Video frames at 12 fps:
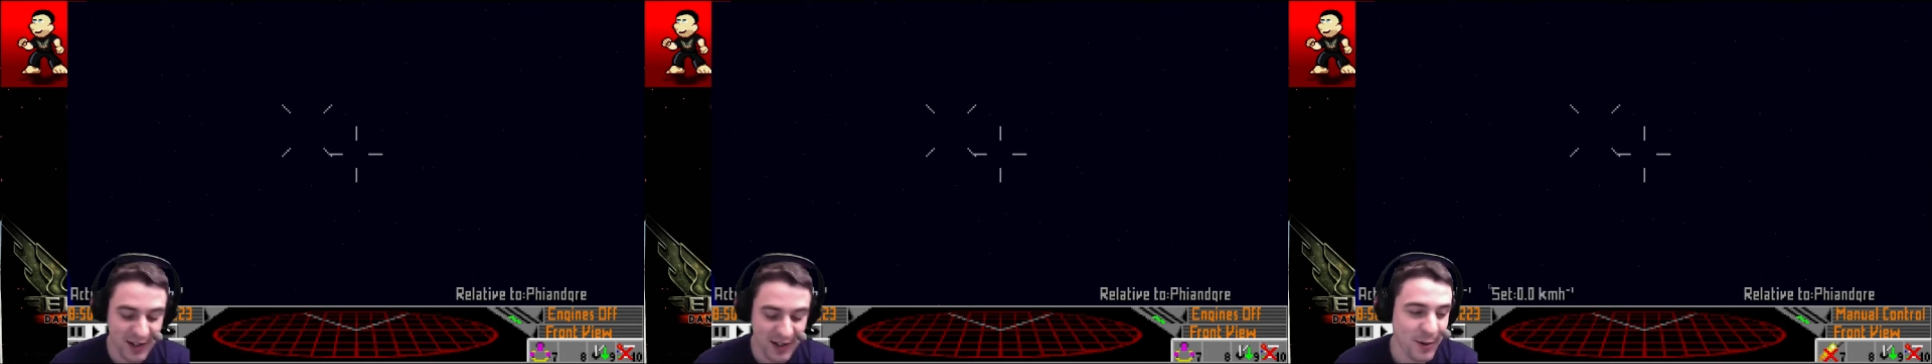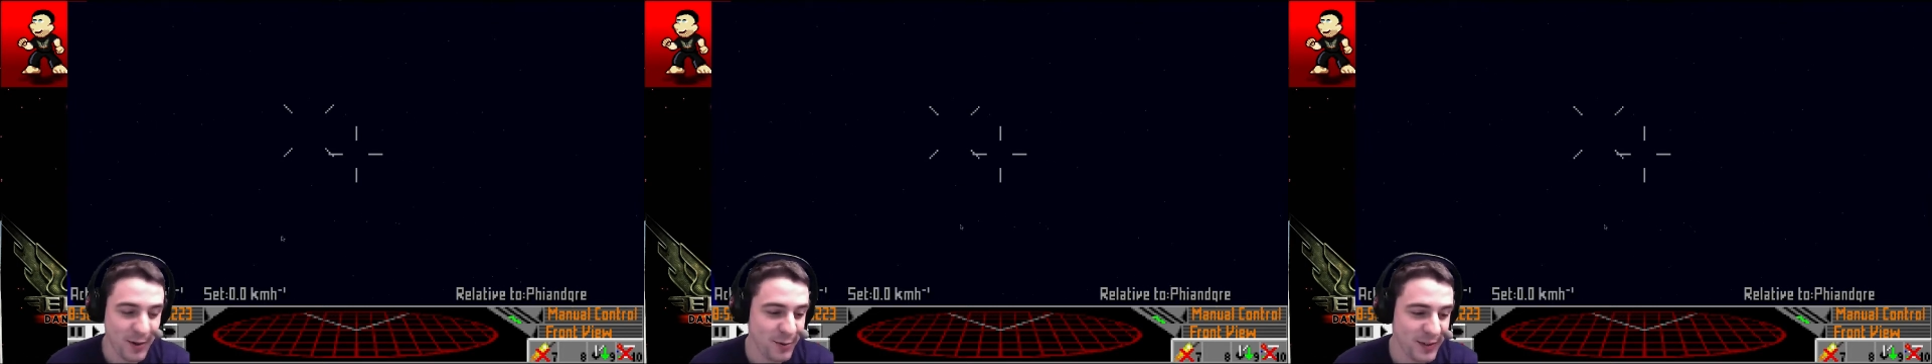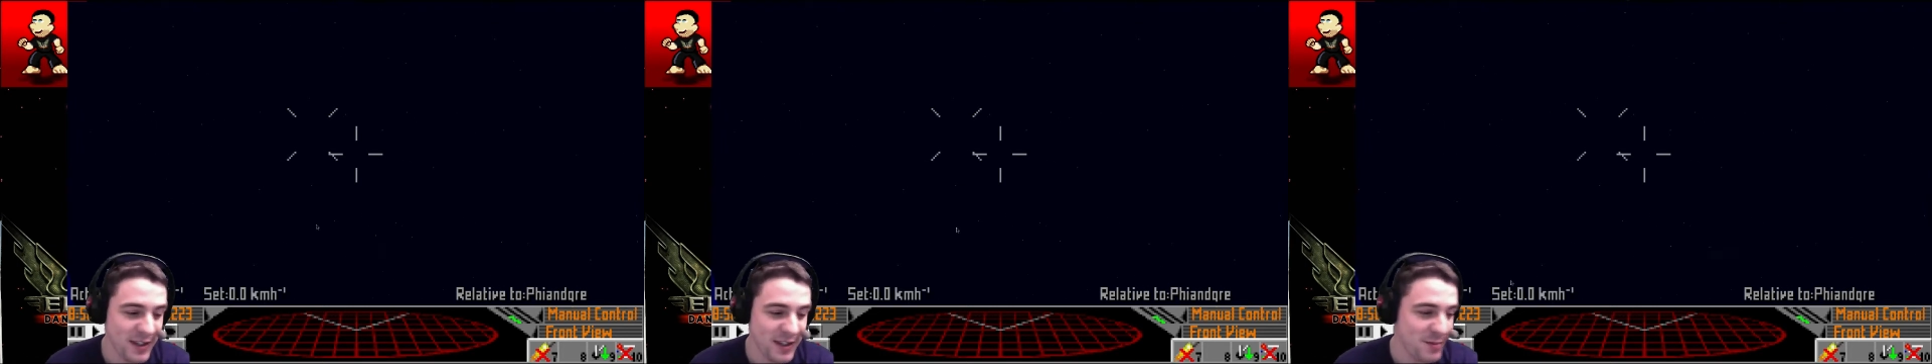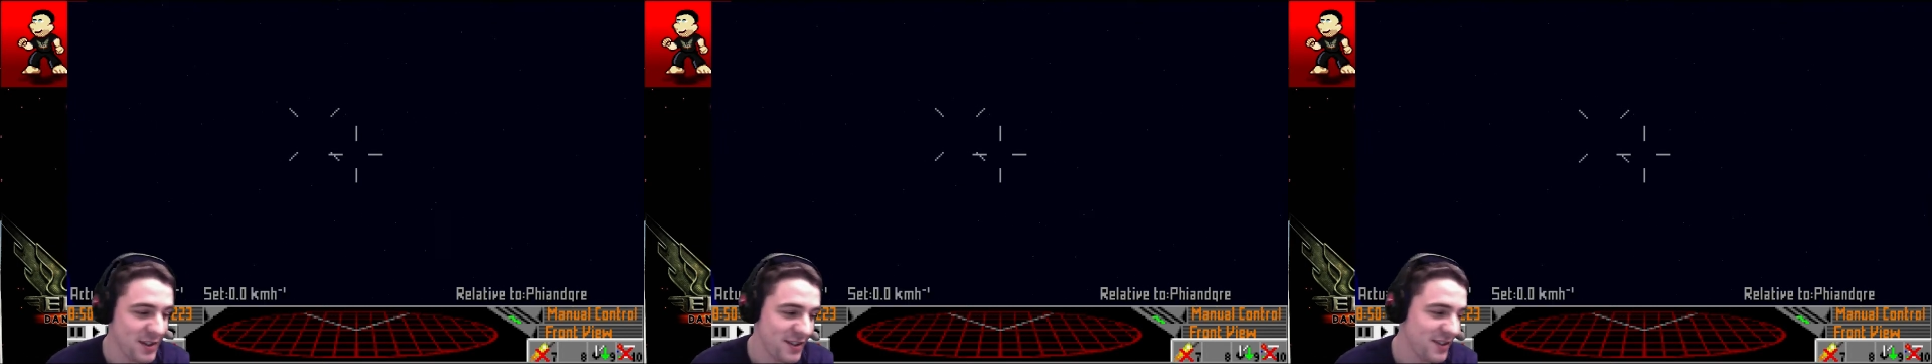up old
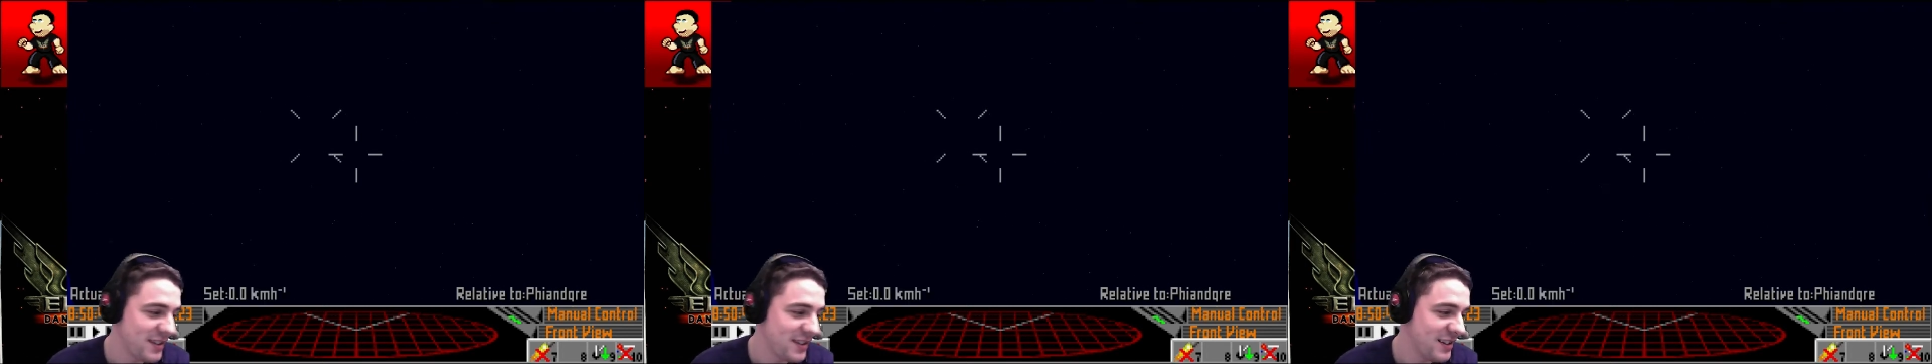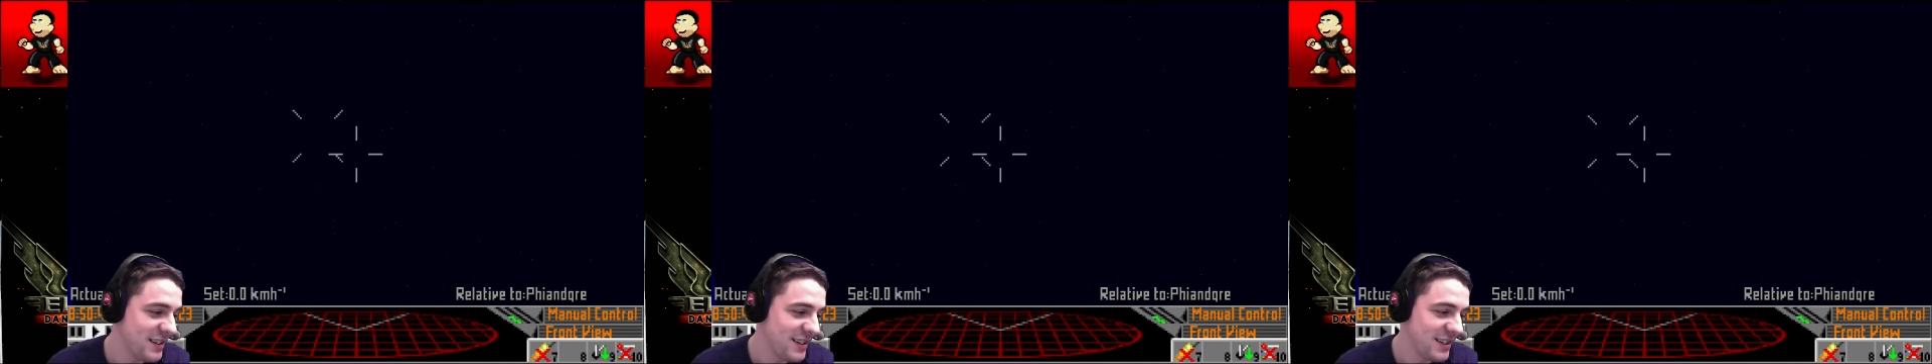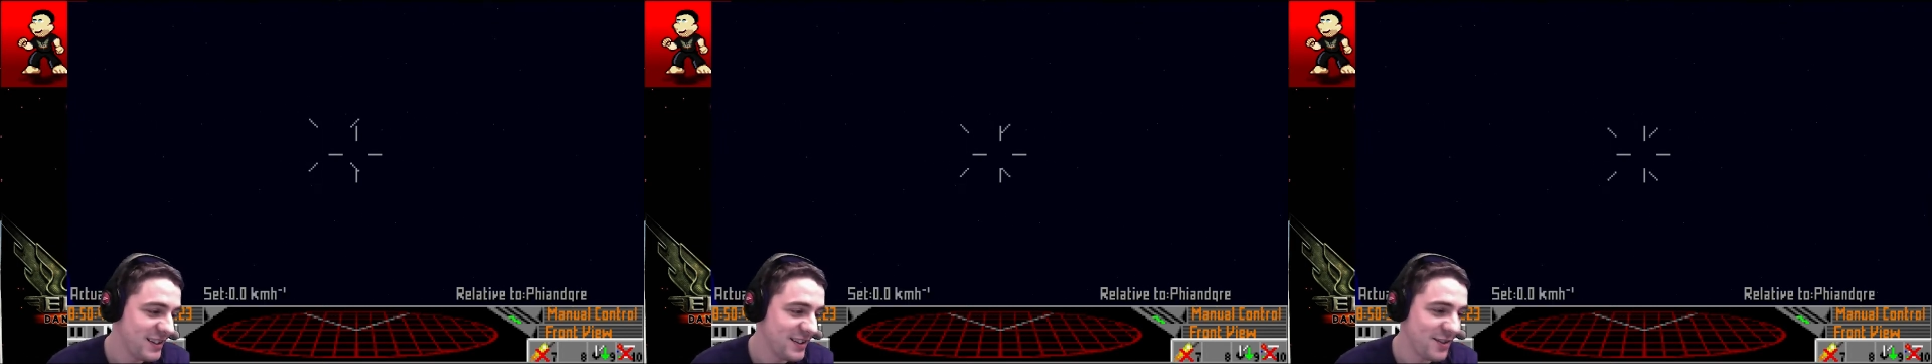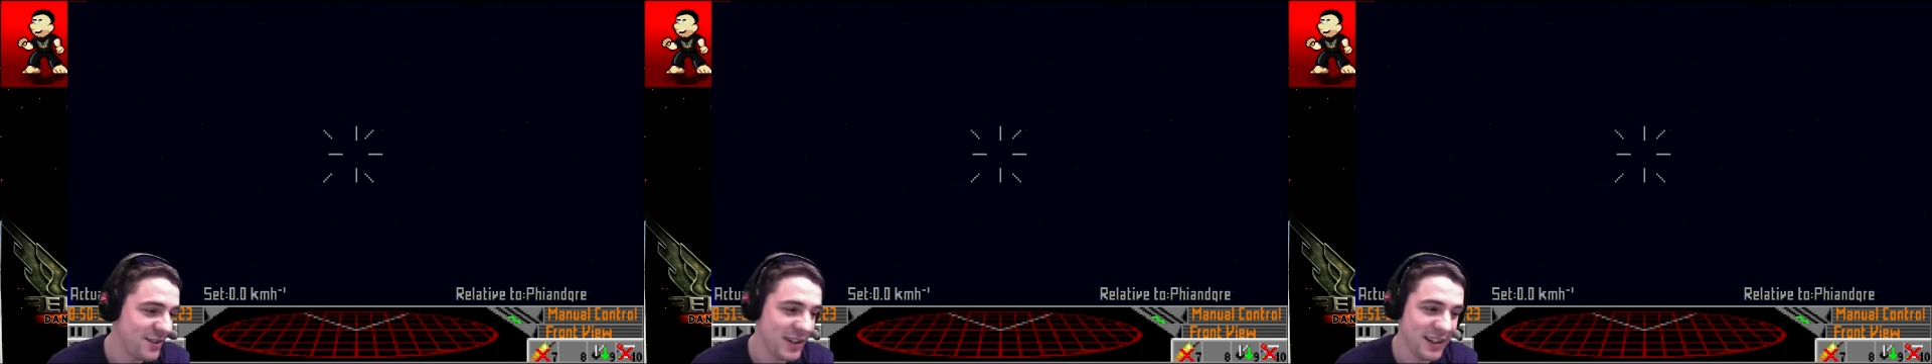demons. Don't get the